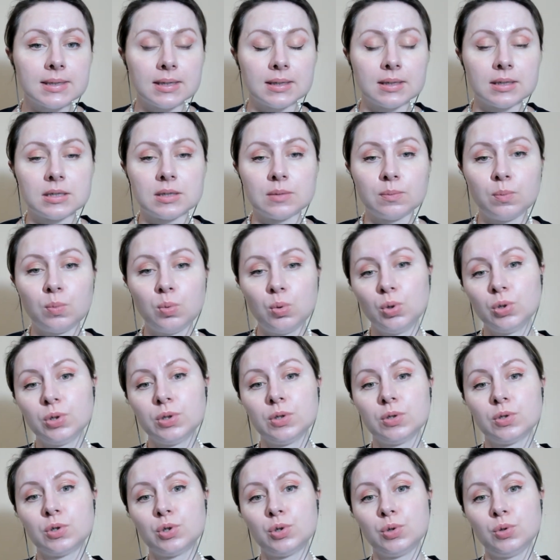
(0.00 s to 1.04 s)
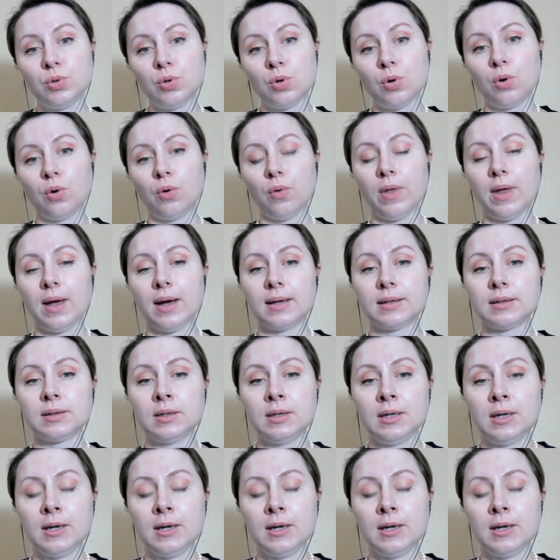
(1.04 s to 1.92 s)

And it's important to know that